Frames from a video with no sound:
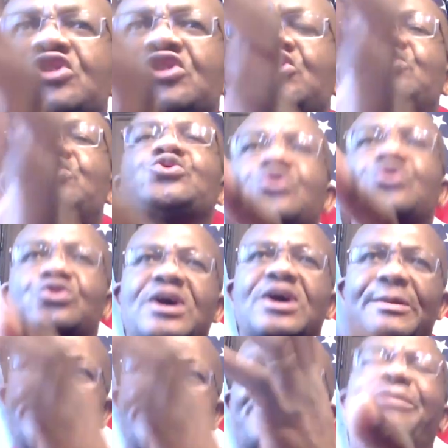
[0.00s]
through the
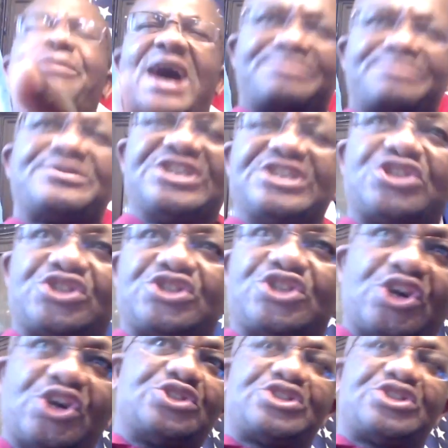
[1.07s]
Baptist
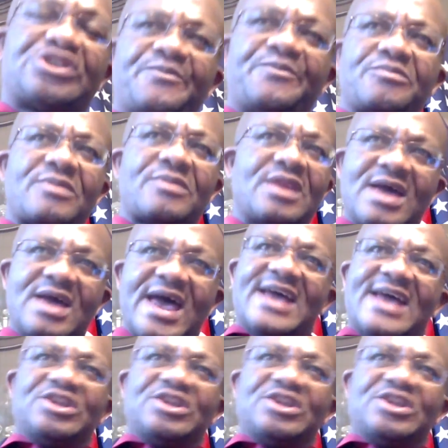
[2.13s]
church. And